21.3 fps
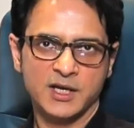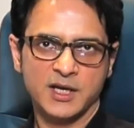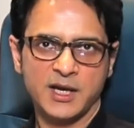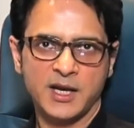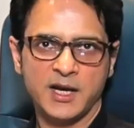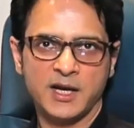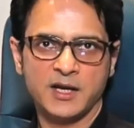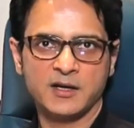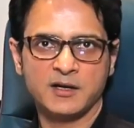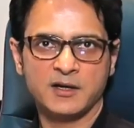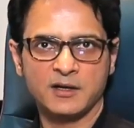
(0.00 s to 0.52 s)

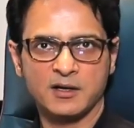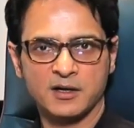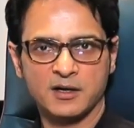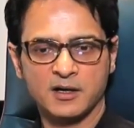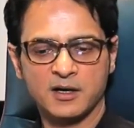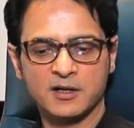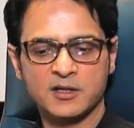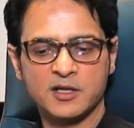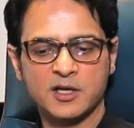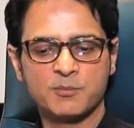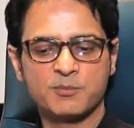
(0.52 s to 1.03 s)
And
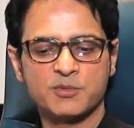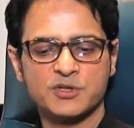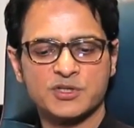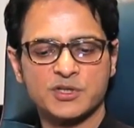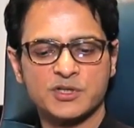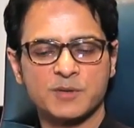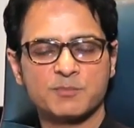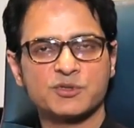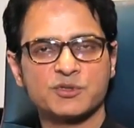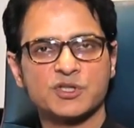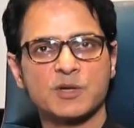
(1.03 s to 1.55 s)
other
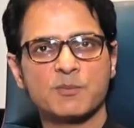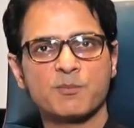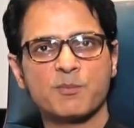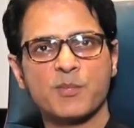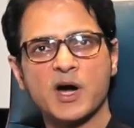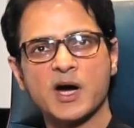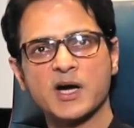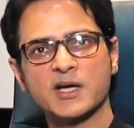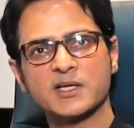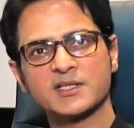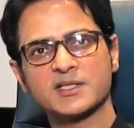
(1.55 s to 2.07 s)
prescription
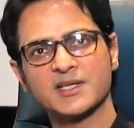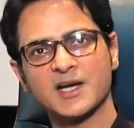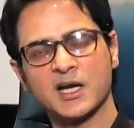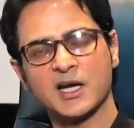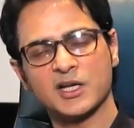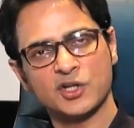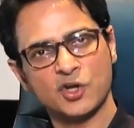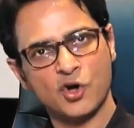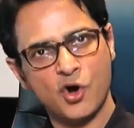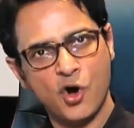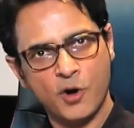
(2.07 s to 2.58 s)
parts are
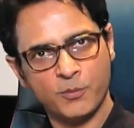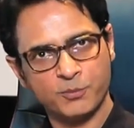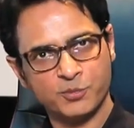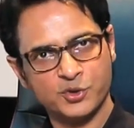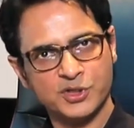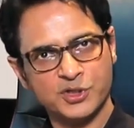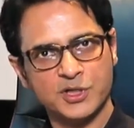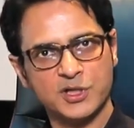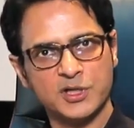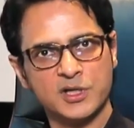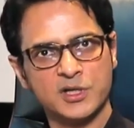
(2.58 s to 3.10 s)
the
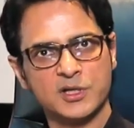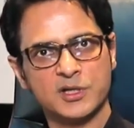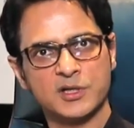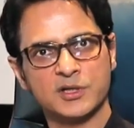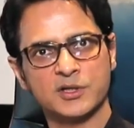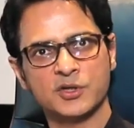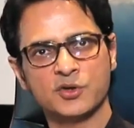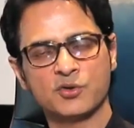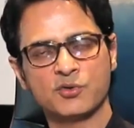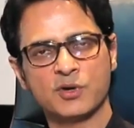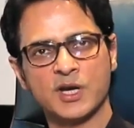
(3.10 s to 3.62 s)
optional.
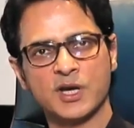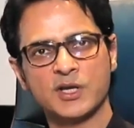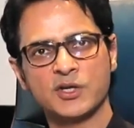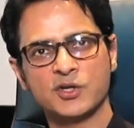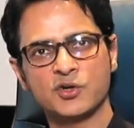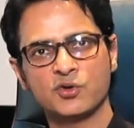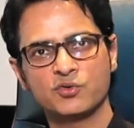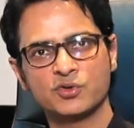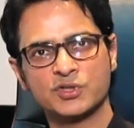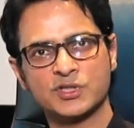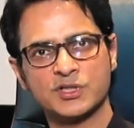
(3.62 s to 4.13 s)
You can
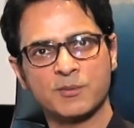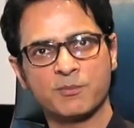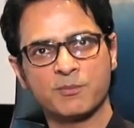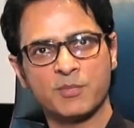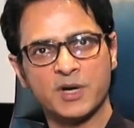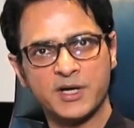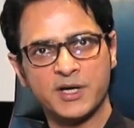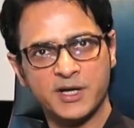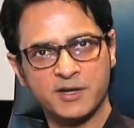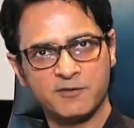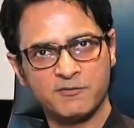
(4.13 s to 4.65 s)
use some
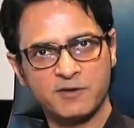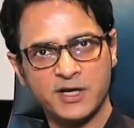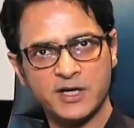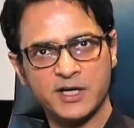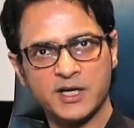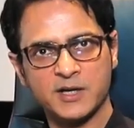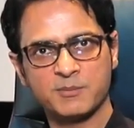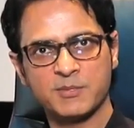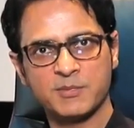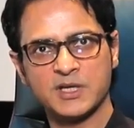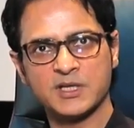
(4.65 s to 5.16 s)

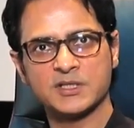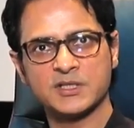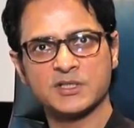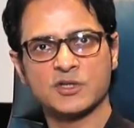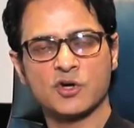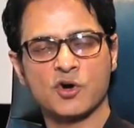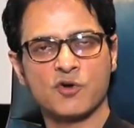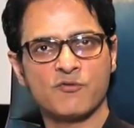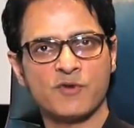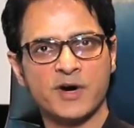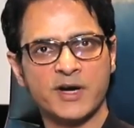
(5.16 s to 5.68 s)

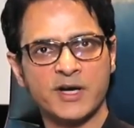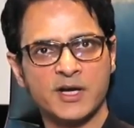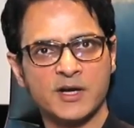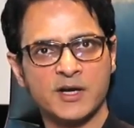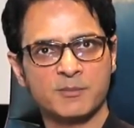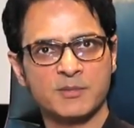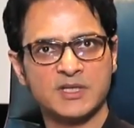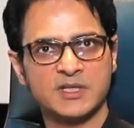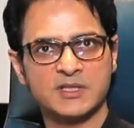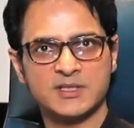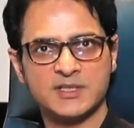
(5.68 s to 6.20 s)
multivitamins or
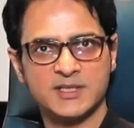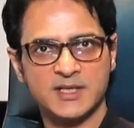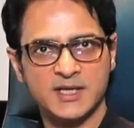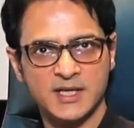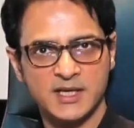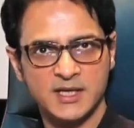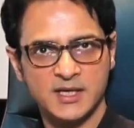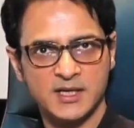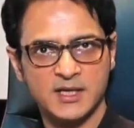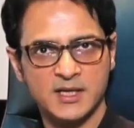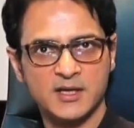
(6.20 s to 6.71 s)
vitamin
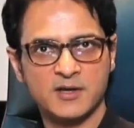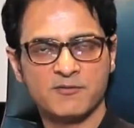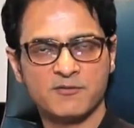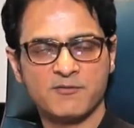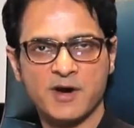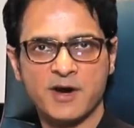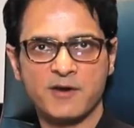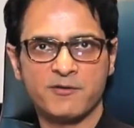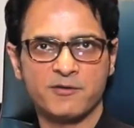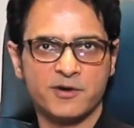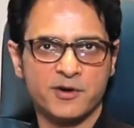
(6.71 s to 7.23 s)
C,
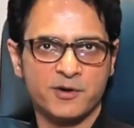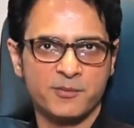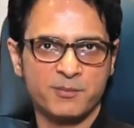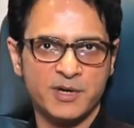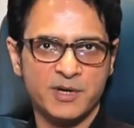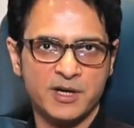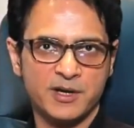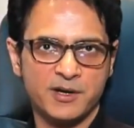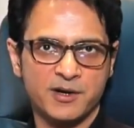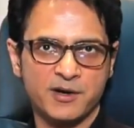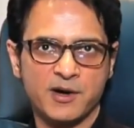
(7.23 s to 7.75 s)
500
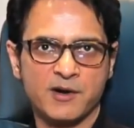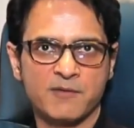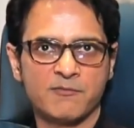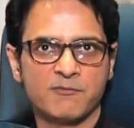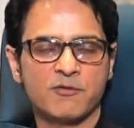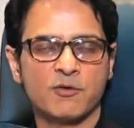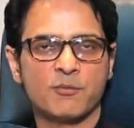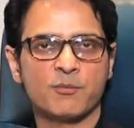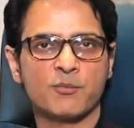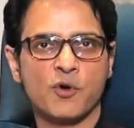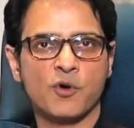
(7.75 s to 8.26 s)
milligram
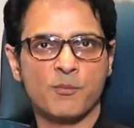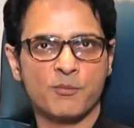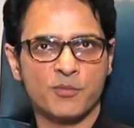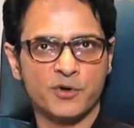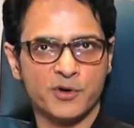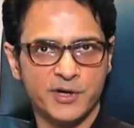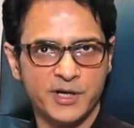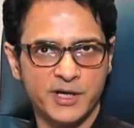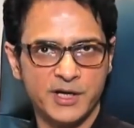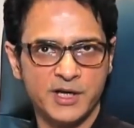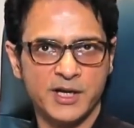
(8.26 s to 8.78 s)
for
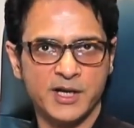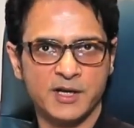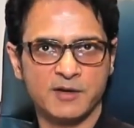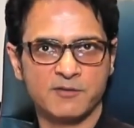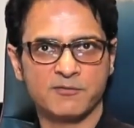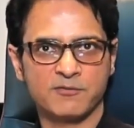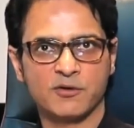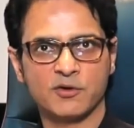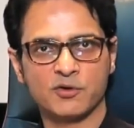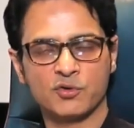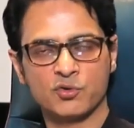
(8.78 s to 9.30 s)
proper healing
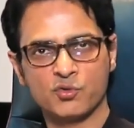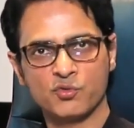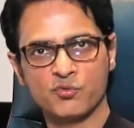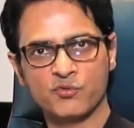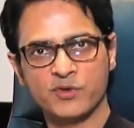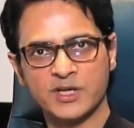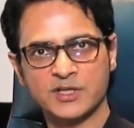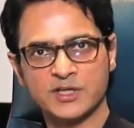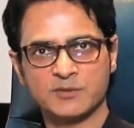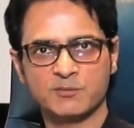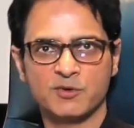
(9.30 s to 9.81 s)
for 2
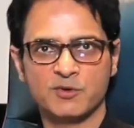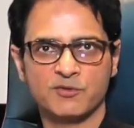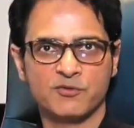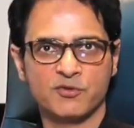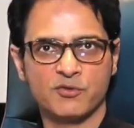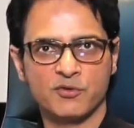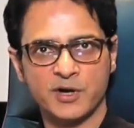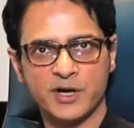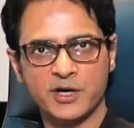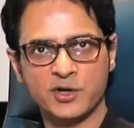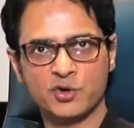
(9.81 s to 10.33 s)
weeks
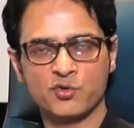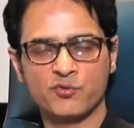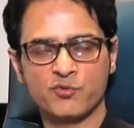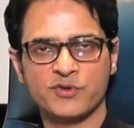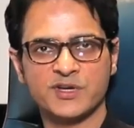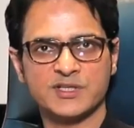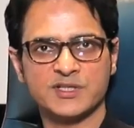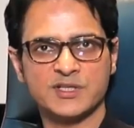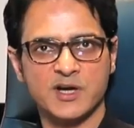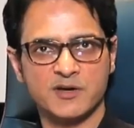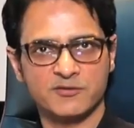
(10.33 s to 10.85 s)
before and 2
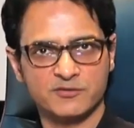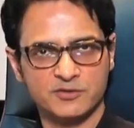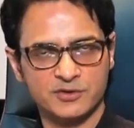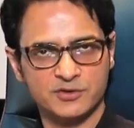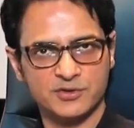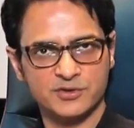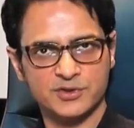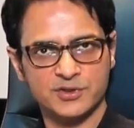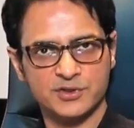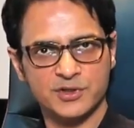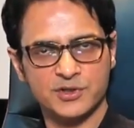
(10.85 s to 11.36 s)
weeks after
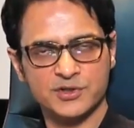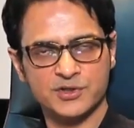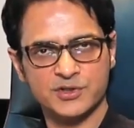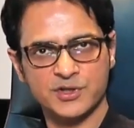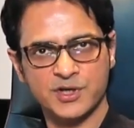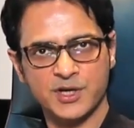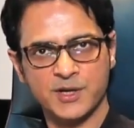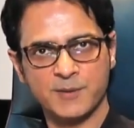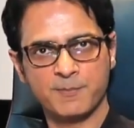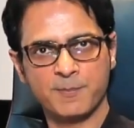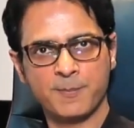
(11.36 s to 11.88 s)
the
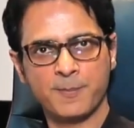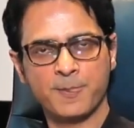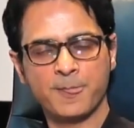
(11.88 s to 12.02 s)
surgery.